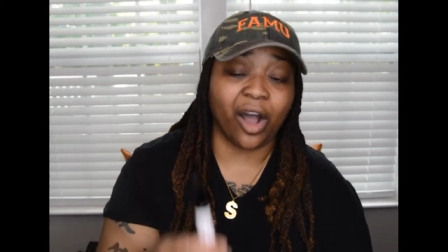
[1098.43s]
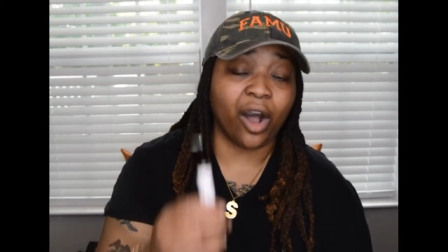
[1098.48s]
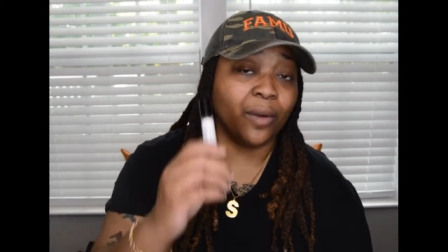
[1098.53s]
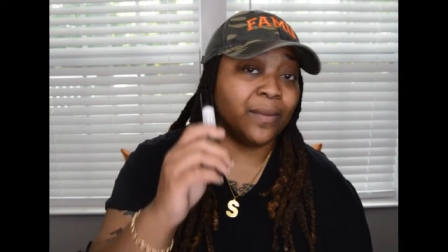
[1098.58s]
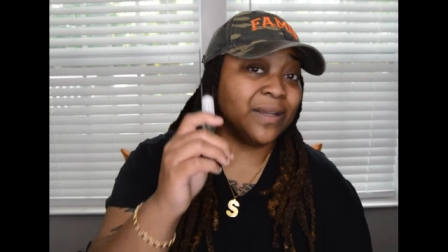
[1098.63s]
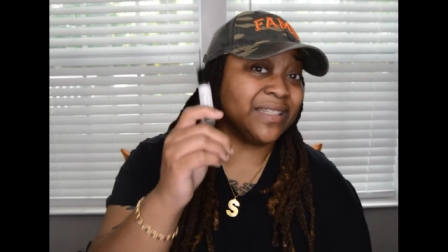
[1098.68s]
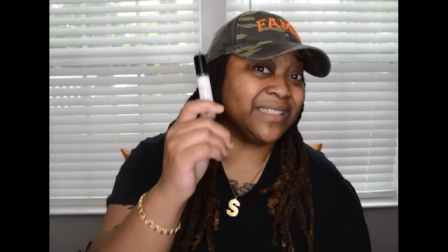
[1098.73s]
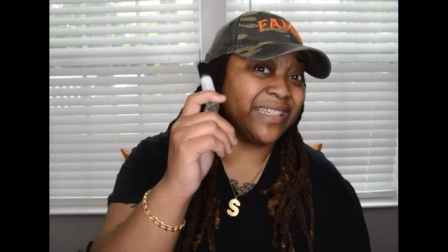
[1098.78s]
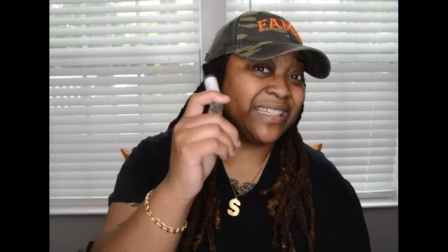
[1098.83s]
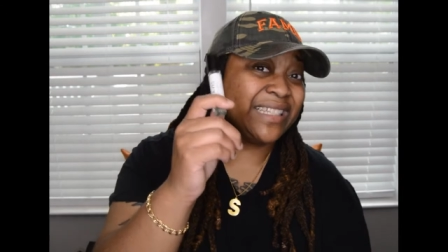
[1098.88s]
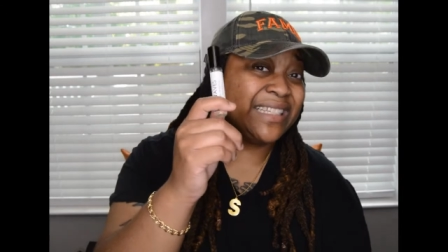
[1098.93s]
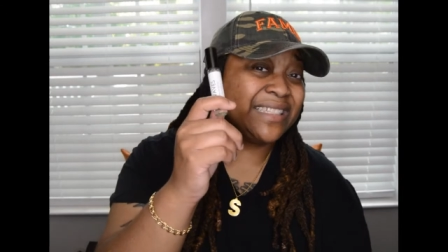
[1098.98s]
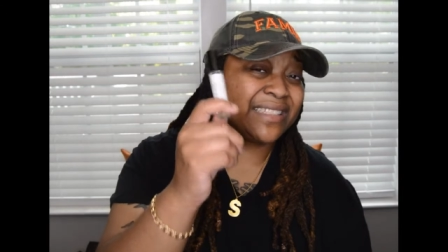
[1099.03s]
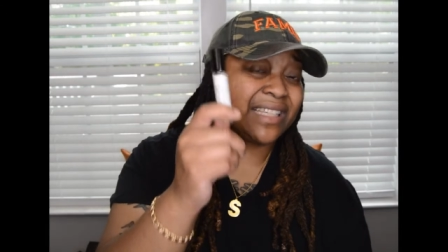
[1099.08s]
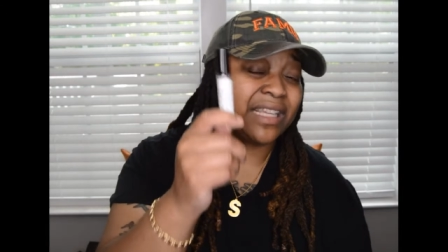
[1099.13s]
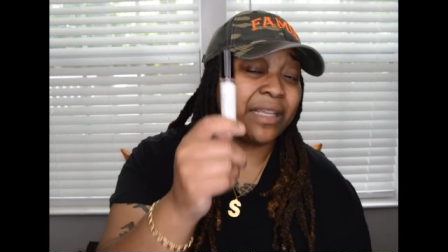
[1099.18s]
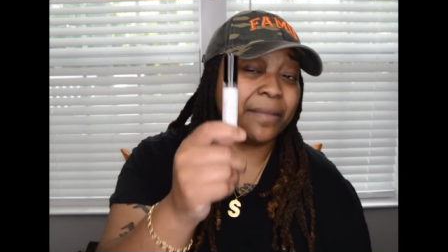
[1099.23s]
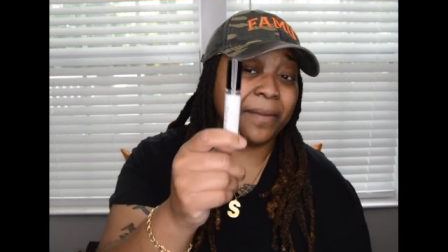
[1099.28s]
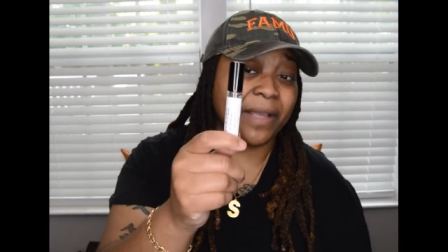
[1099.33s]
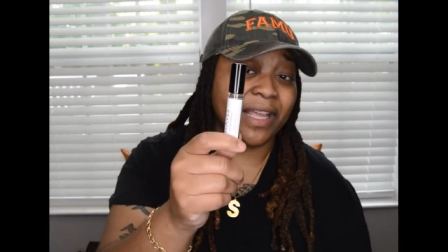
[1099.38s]
always at least
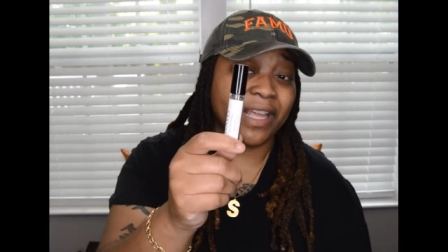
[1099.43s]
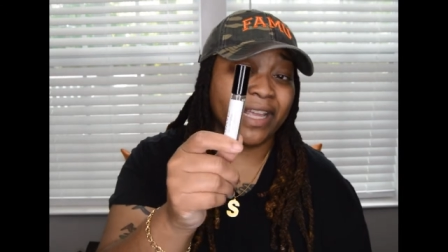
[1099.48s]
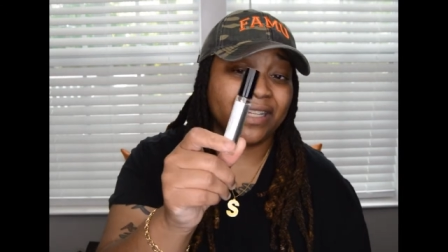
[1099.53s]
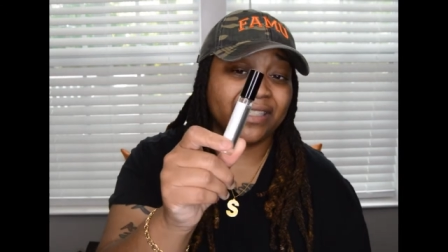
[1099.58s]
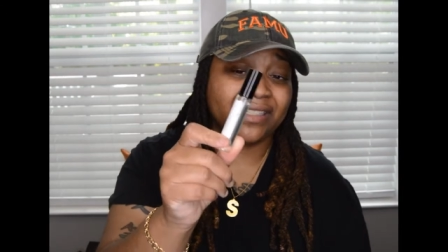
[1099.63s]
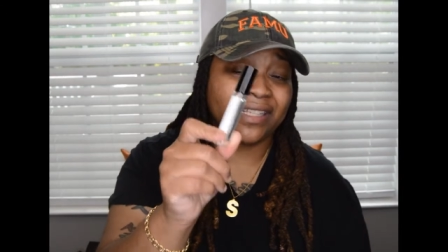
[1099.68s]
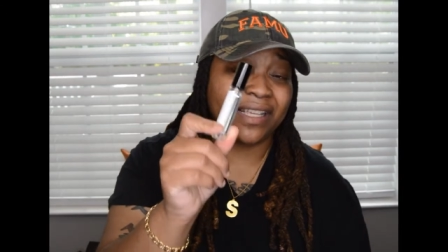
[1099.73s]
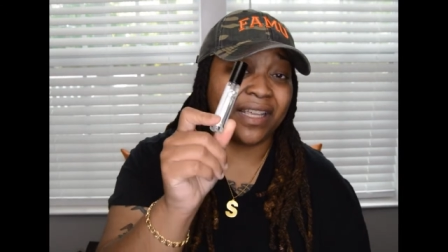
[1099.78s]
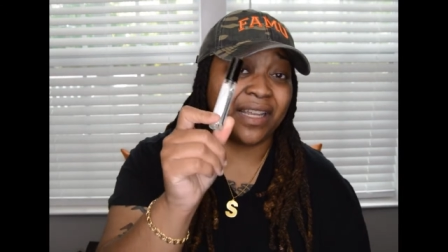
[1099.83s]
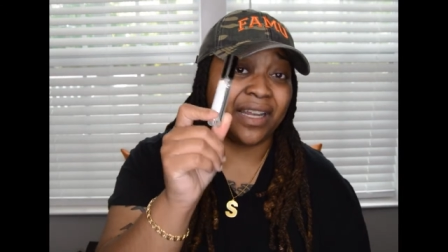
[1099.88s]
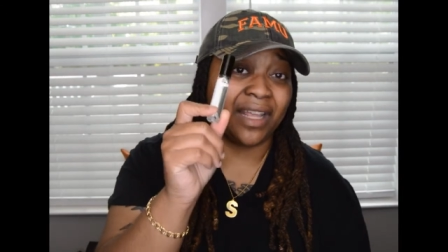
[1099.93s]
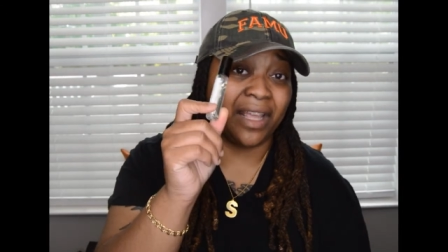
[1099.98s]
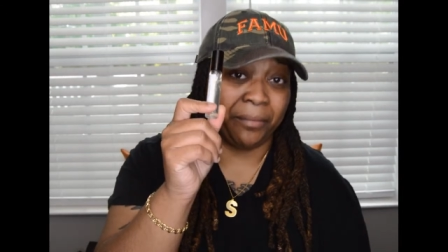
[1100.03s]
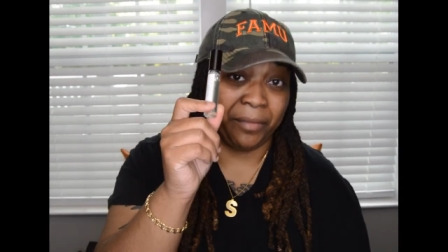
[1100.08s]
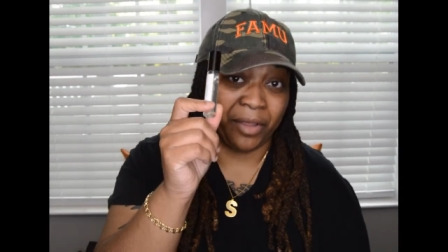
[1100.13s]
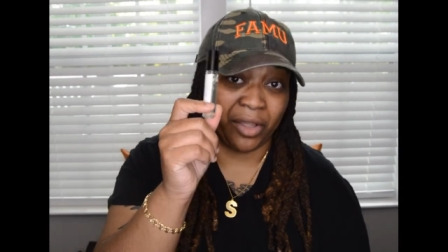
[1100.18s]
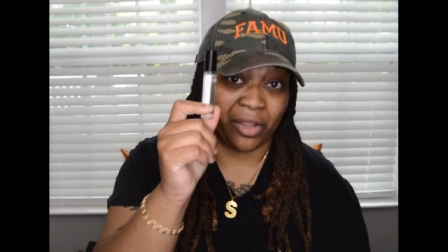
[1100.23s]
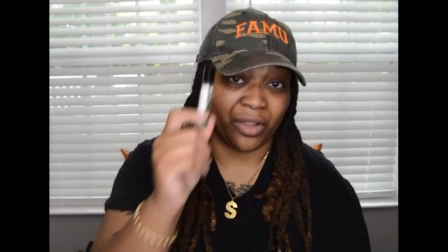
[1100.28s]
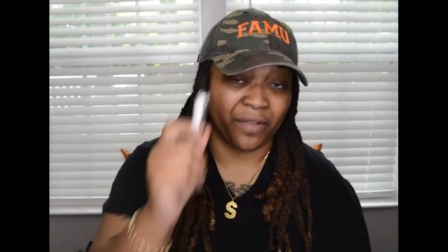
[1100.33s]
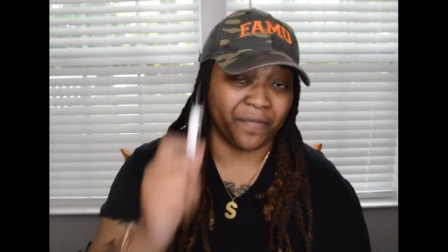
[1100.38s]
keep a 10
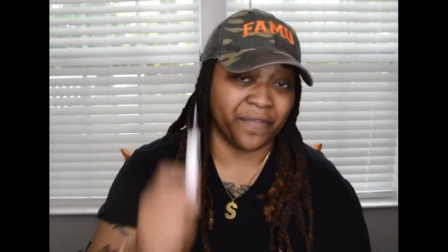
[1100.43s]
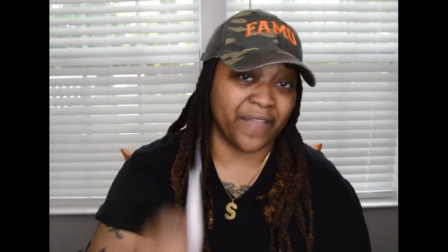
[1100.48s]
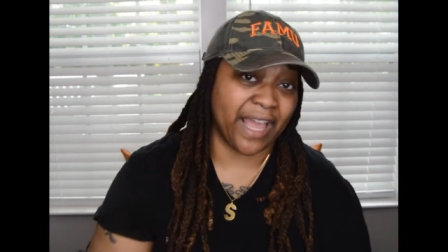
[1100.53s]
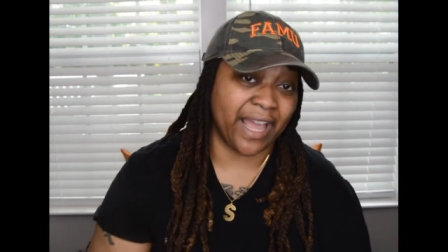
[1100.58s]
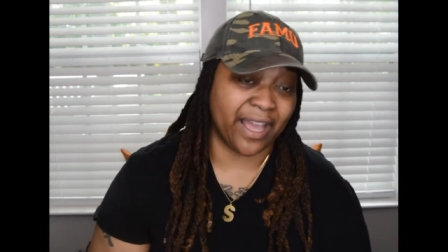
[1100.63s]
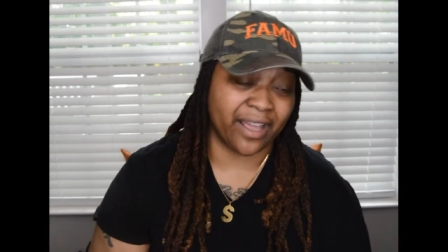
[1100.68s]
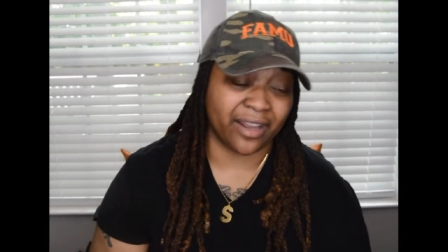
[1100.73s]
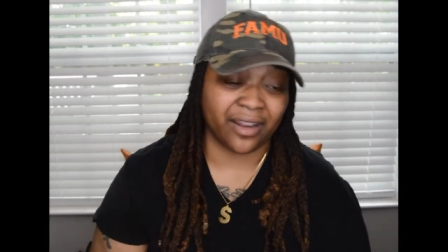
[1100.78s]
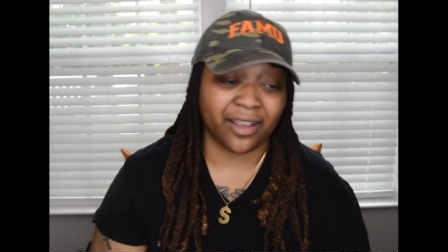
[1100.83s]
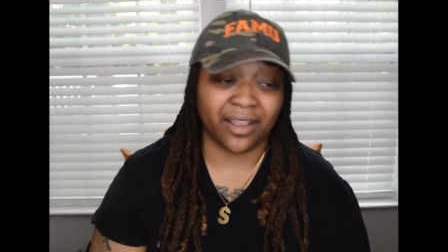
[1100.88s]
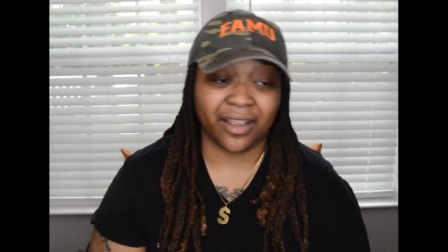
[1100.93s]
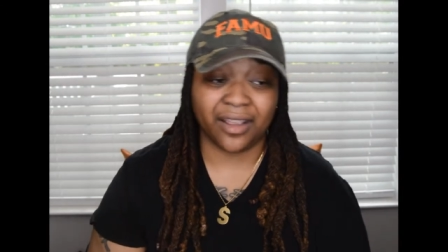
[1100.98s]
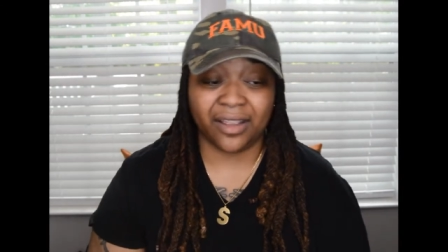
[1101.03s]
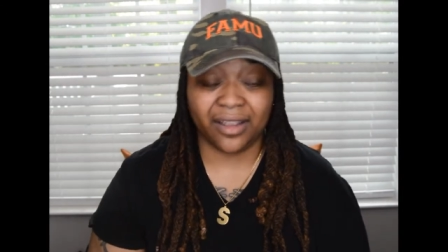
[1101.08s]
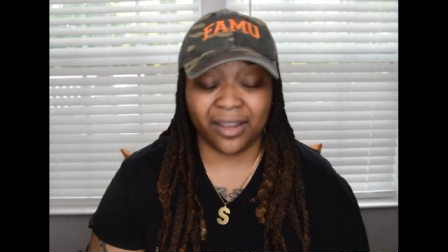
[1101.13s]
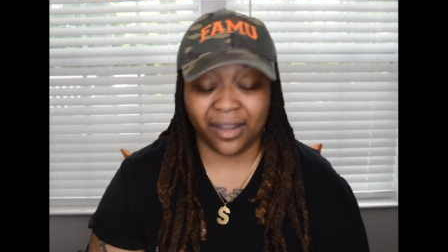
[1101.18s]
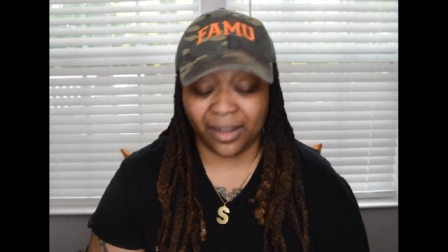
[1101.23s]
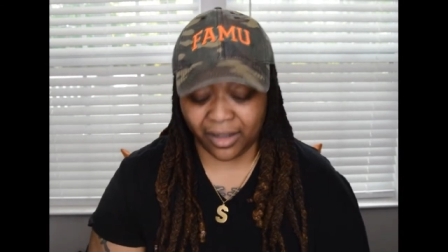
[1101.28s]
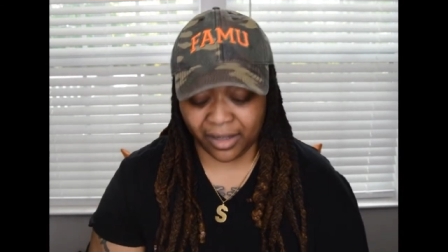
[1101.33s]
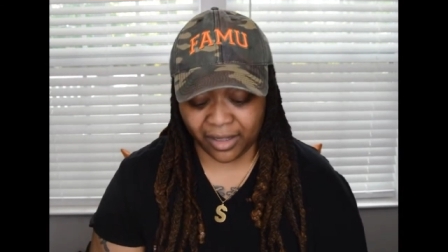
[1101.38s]
ml of that,
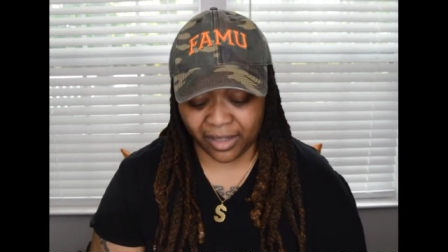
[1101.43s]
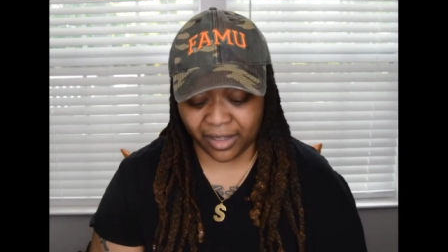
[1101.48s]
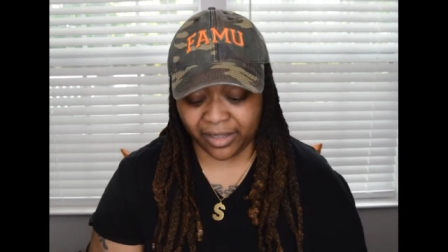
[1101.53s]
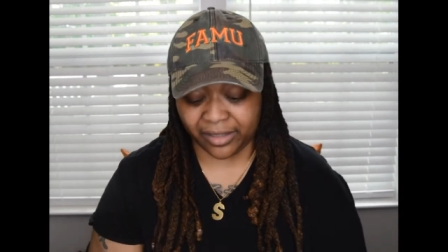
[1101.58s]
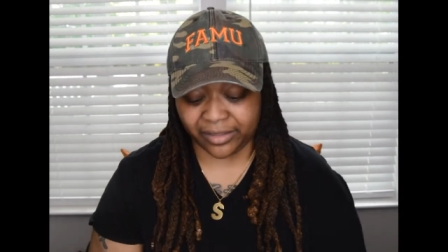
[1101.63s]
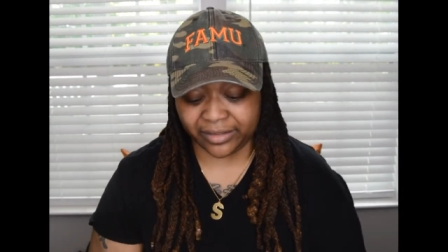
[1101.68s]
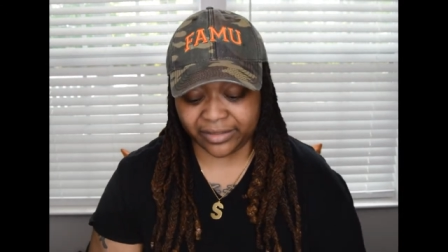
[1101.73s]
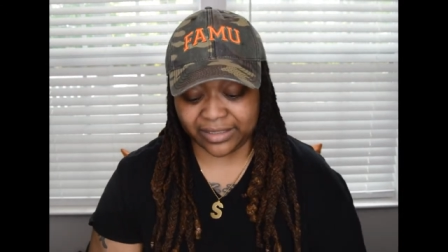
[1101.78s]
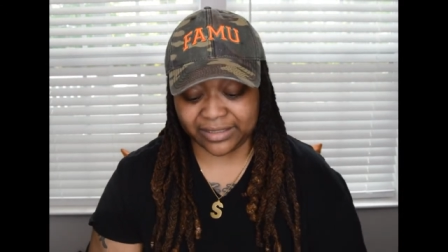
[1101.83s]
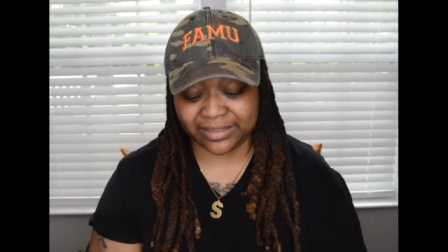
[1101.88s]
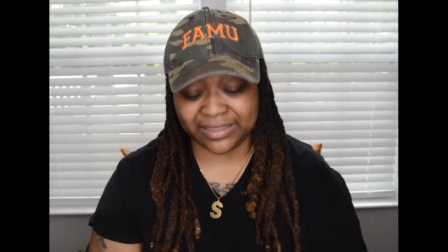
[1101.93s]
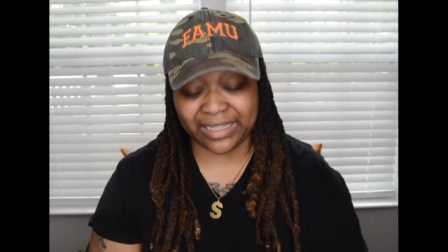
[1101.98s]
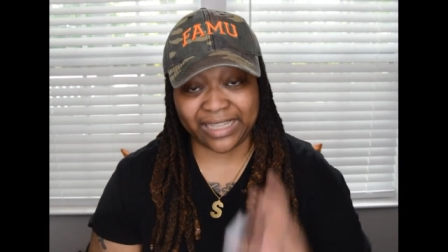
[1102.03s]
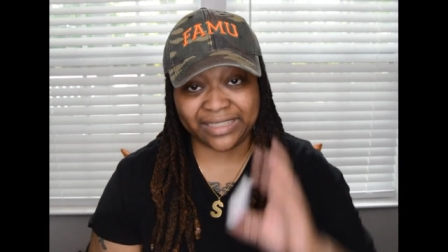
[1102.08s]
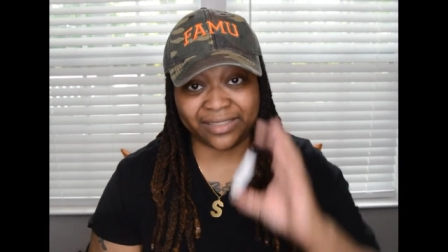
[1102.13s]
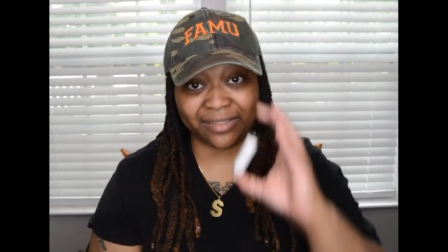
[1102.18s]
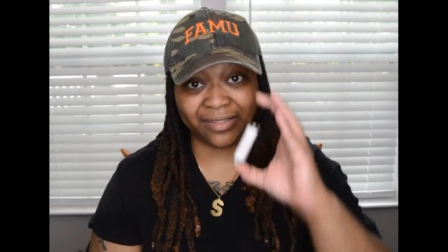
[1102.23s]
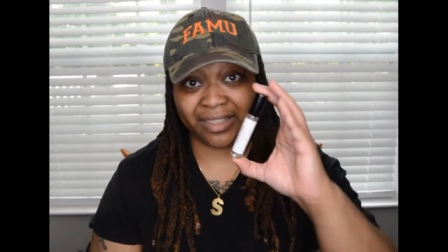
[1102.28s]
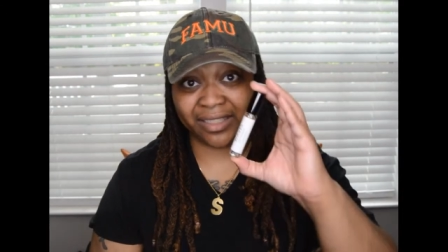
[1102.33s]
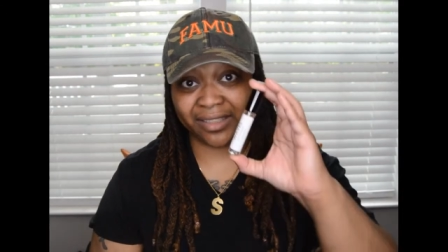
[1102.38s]
the
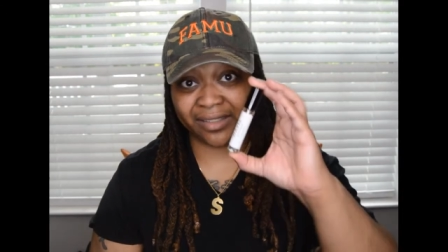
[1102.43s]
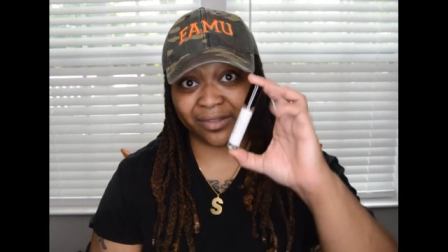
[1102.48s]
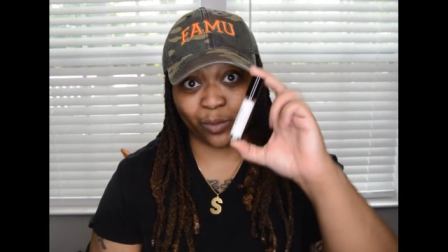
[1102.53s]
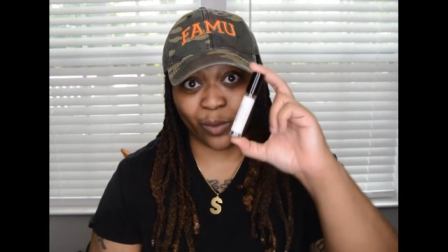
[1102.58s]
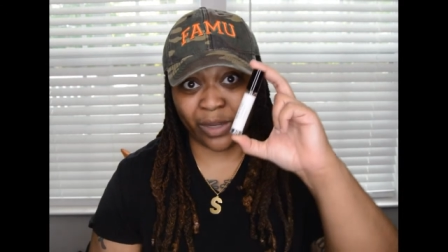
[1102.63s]
size of this.